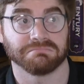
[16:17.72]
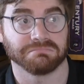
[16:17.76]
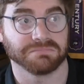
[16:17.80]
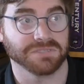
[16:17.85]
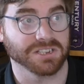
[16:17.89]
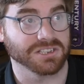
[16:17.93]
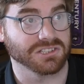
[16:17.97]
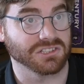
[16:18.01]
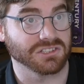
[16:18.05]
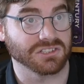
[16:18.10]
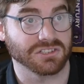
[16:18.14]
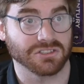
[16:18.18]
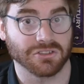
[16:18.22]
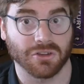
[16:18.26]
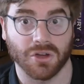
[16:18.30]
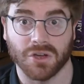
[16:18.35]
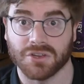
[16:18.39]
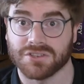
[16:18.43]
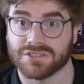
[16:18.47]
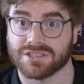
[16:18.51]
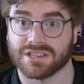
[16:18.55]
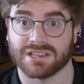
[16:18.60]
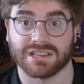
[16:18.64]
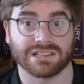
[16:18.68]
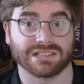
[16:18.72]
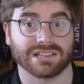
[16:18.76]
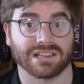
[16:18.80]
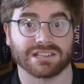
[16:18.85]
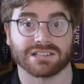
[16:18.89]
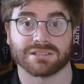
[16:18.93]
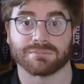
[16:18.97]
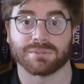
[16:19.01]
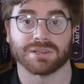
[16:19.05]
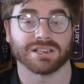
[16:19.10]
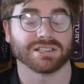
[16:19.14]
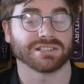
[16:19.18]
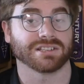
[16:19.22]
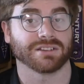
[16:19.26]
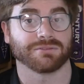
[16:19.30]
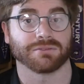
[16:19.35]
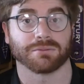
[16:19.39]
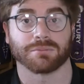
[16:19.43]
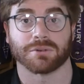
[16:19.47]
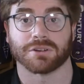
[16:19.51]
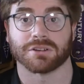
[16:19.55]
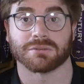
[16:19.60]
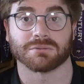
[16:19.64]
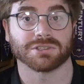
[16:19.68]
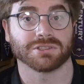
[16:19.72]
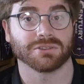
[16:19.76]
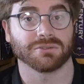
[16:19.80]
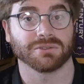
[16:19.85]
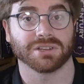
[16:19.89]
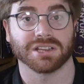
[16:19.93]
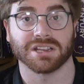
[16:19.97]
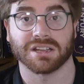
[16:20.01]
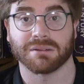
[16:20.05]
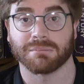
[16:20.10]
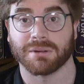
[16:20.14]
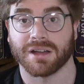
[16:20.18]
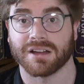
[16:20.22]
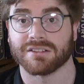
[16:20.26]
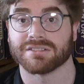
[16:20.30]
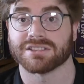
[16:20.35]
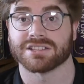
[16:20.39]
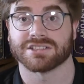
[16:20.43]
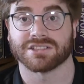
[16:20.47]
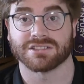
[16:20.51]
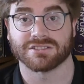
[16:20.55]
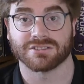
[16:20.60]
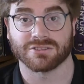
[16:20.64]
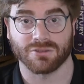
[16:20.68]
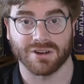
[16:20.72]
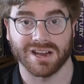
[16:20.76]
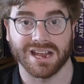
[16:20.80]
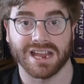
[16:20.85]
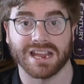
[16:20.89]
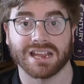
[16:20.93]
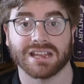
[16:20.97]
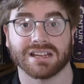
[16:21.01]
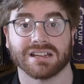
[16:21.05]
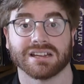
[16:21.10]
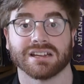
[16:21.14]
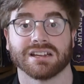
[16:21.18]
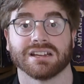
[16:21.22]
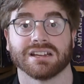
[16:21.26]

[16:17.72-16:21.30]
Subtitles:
this is not as inaccessible as everybody was talking about. This is great.